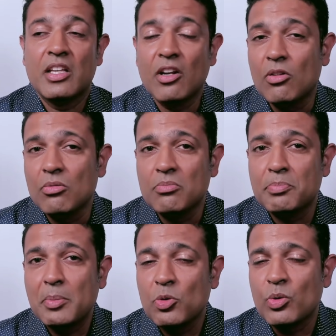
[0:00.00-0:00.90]
You know,
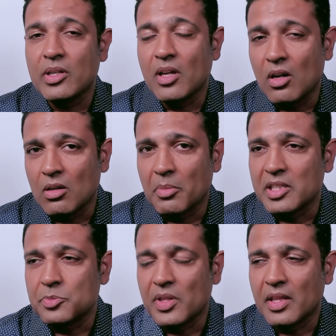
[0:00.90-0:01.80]
people who are younger
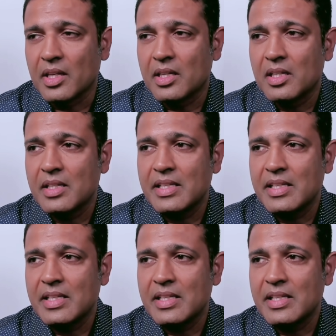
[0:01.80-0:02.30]
makes me think,